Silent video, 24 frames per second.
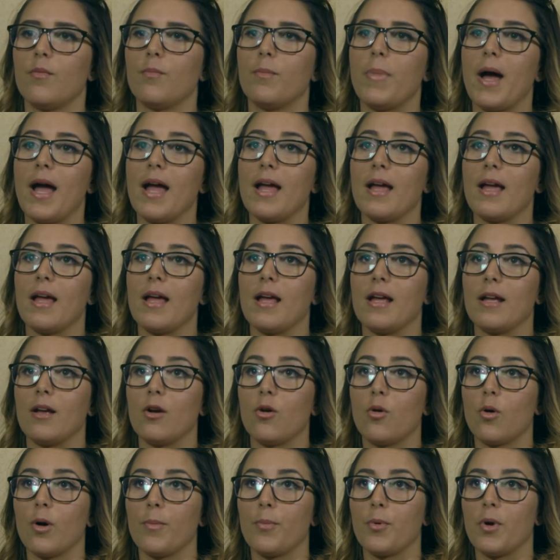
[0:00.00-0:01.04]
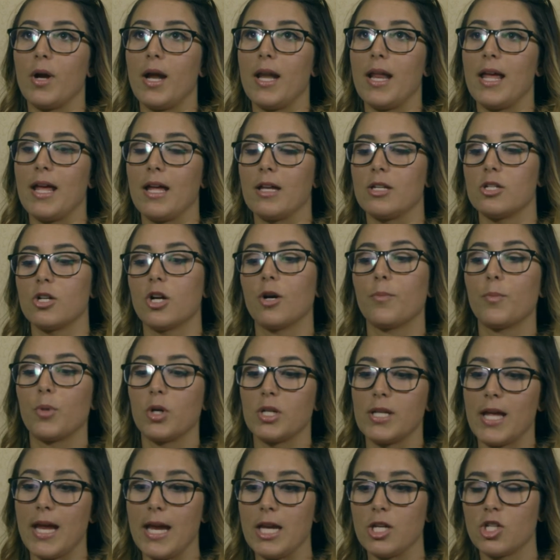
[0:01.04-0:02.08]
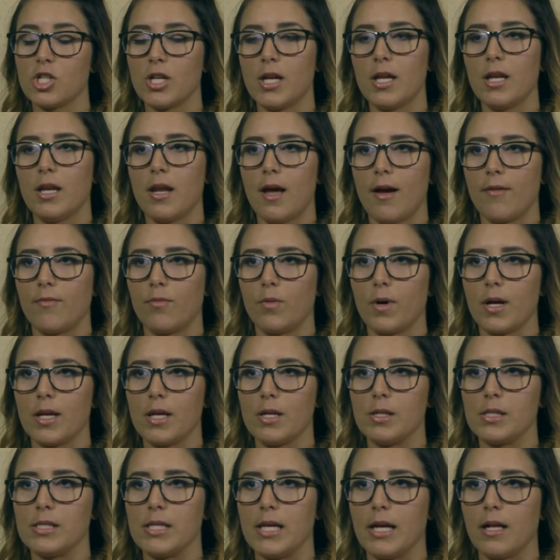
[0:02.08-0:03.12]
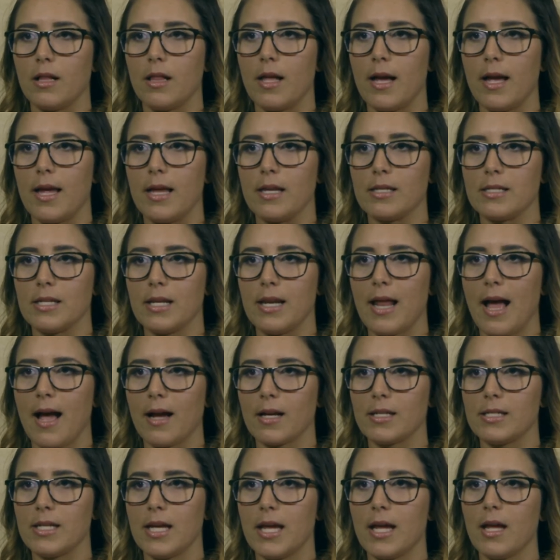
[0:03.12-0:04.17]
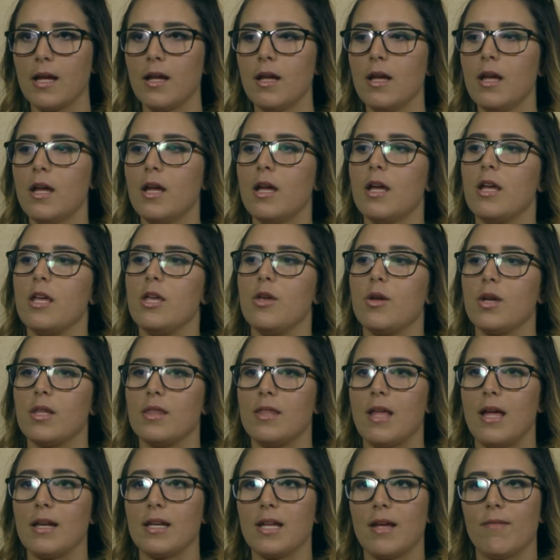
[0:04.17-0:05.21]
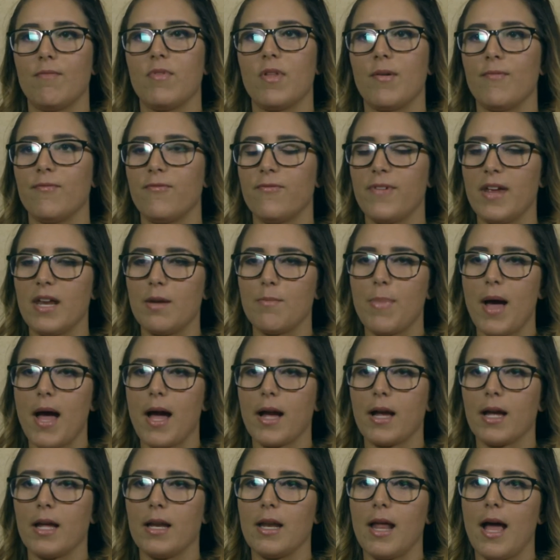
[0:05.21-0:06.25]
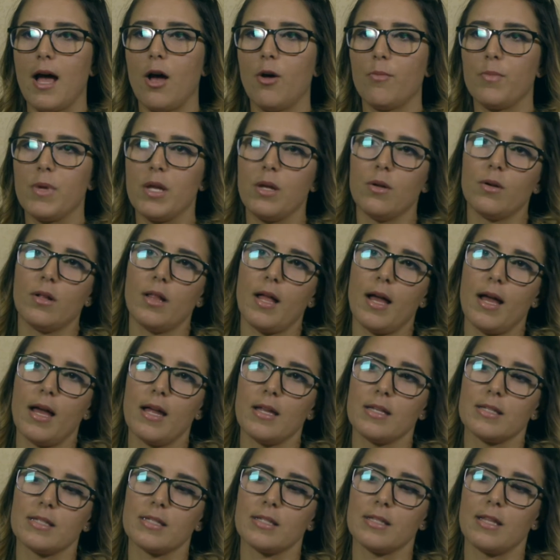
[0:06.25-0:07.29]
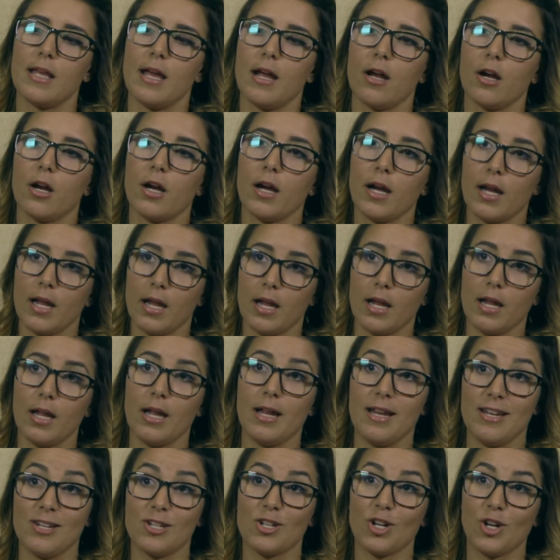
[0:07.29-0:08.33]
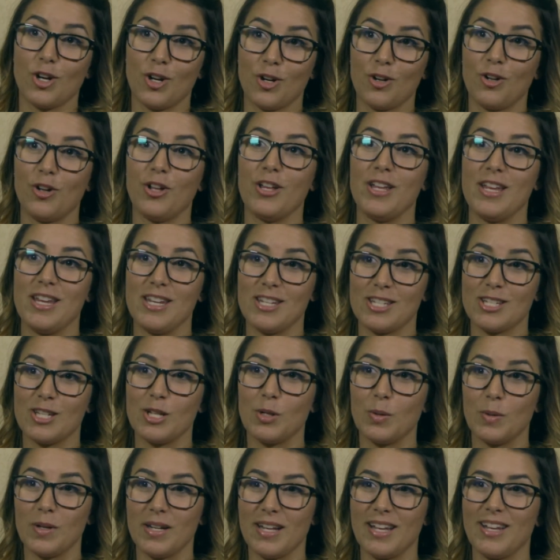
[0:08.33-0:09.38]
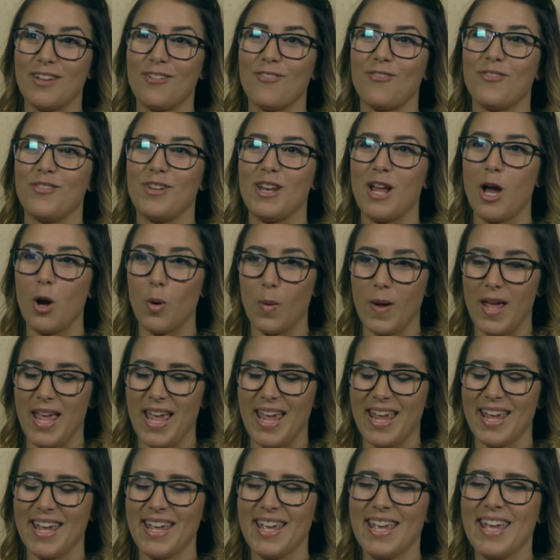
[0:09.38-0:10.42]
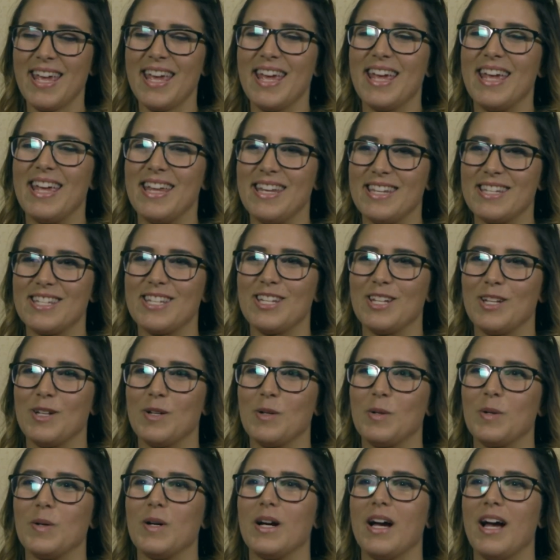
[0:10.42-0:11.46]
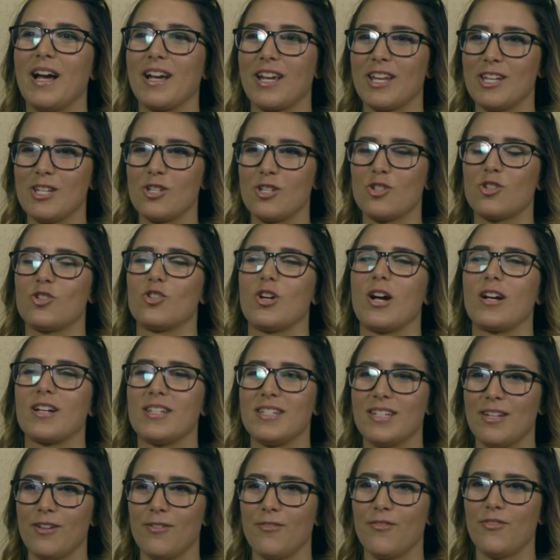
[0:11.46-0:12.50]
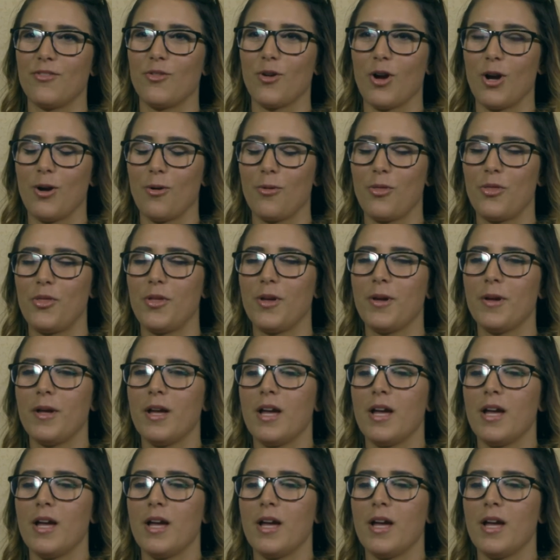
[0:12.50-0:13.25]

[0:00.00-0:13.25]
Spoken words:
By incorporating interpretation of what you see clients enacting, you can then give them feedback and help utilize their internal intuitive knowing into constructive growth.